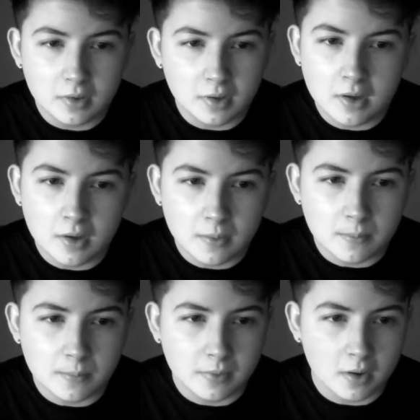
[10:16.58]

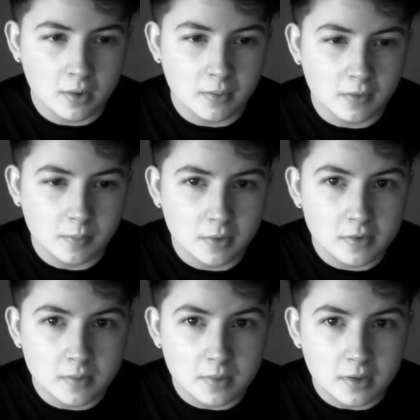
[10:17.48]
that I was supposed
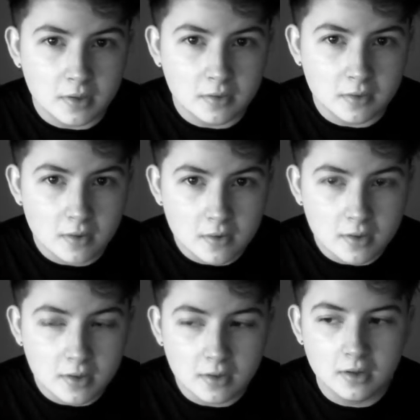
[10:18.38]
to be
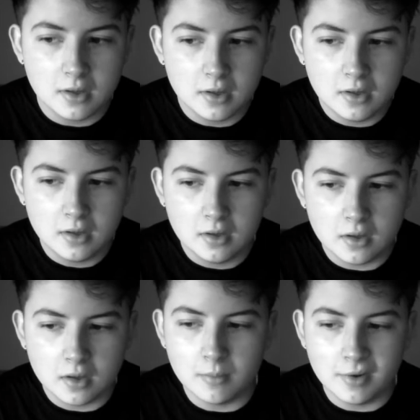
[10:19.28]
starting,
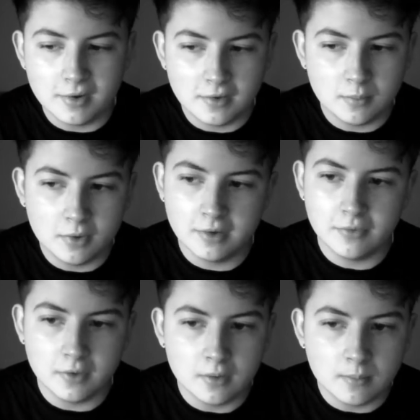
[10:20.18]
I did some work
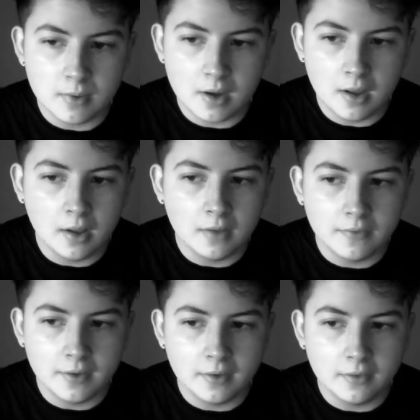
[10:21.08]
for them, and
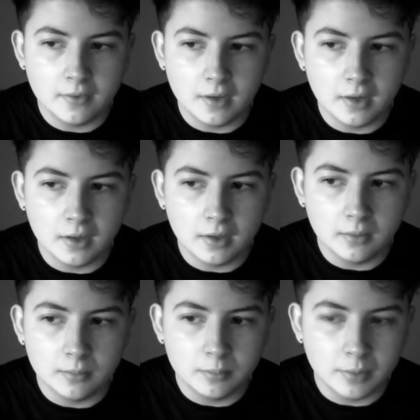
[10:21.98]
then they
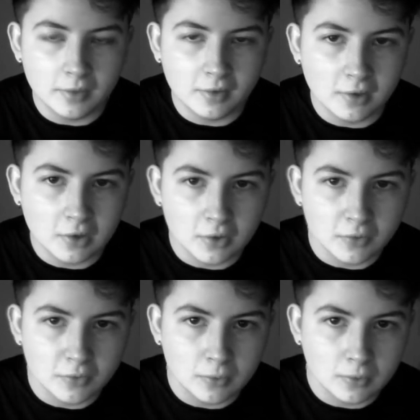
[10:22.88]
basically couldn't
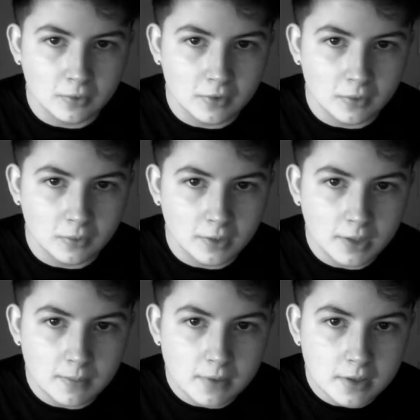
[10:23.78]
afford to
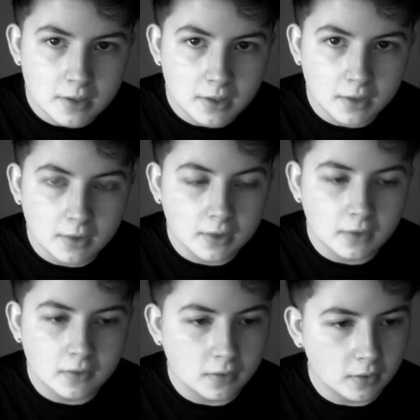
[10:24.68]
keep me,
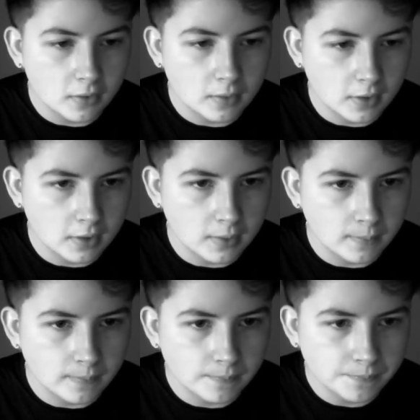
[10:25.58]
so
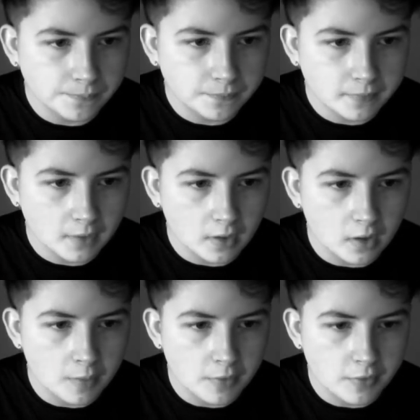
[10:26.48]
I
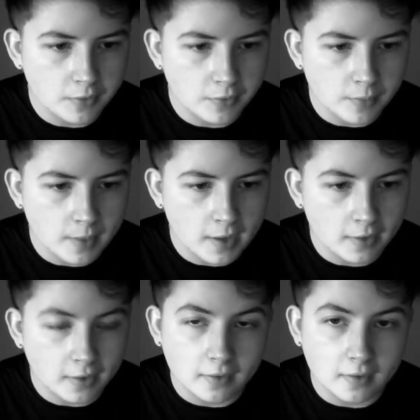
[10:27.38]
moved on from that, and
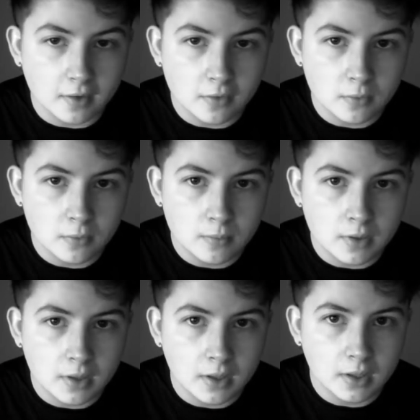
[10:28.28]
I had to cancel
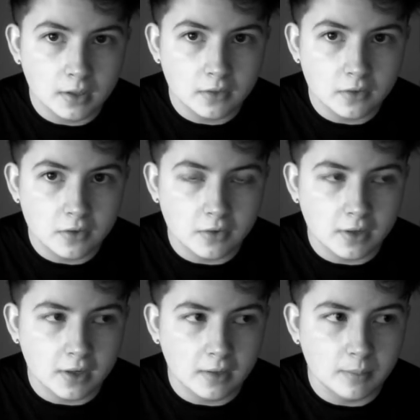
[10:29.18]
my surgery
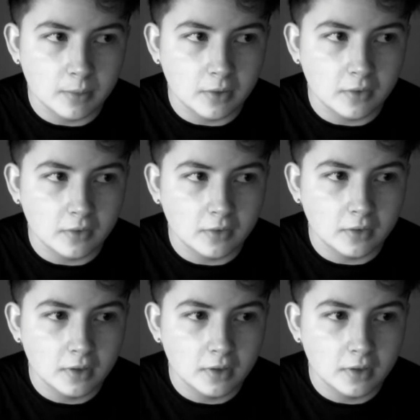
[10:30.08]
date because